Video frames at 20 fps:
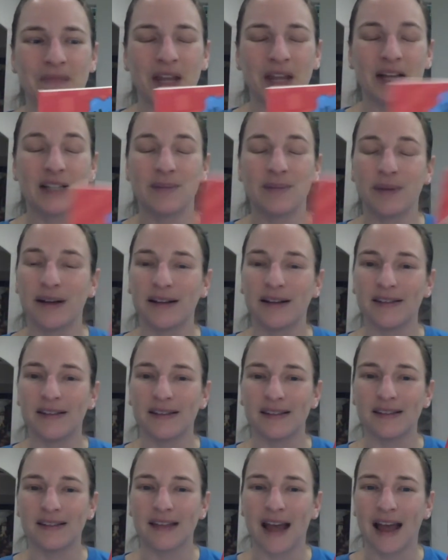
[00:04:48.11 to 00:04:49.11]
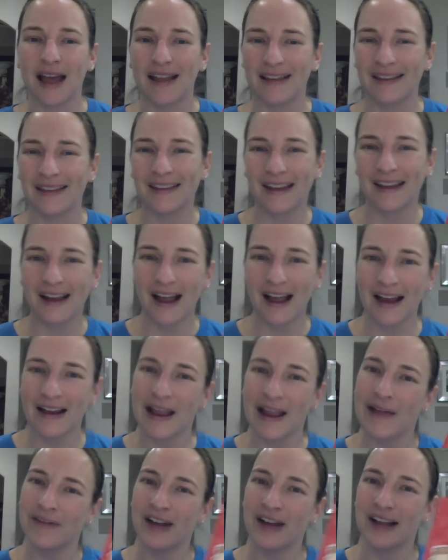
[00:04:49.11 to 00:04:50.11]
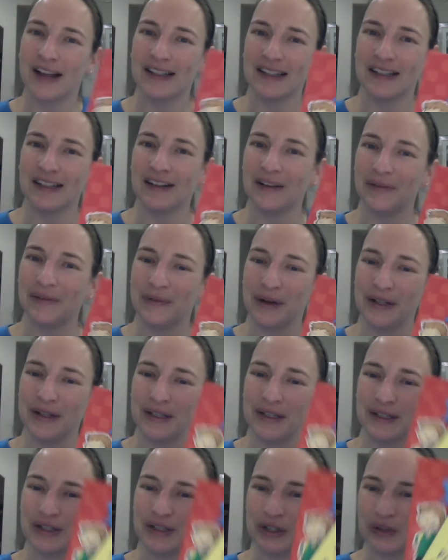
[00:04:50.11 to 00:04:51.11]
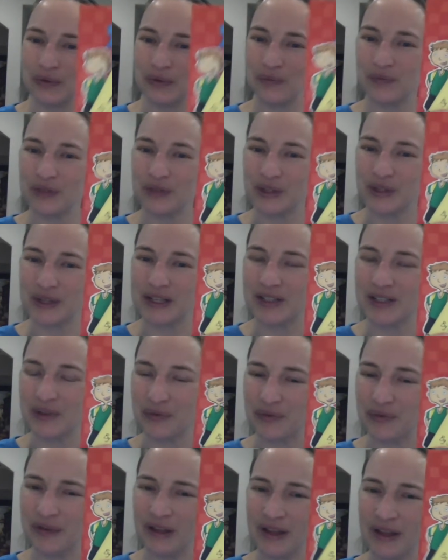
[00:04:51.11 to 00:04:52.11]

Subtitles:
experiences that, they kind of have an idea of what to do. So these are really